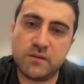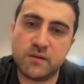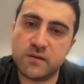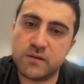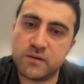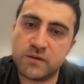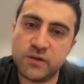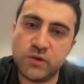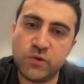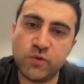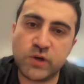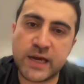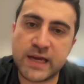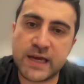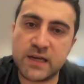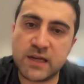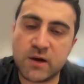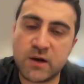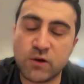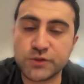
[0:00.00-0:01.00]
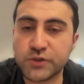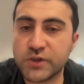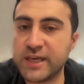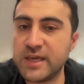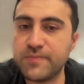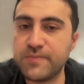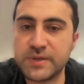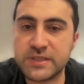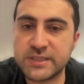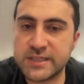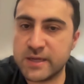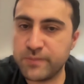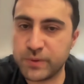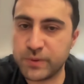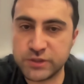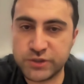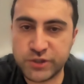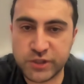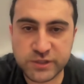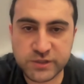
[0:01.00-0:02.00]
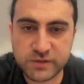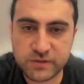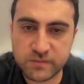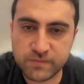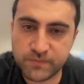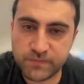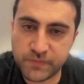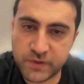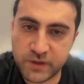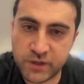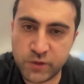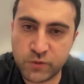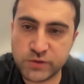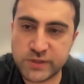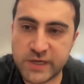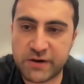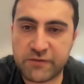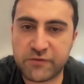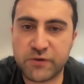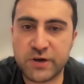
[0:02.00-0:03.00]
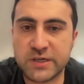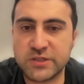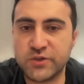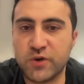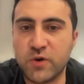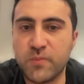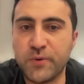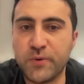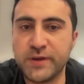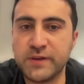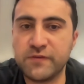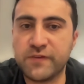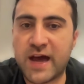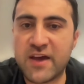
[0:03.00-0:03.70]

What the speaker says: you can also keep it simple, just use ever 0.5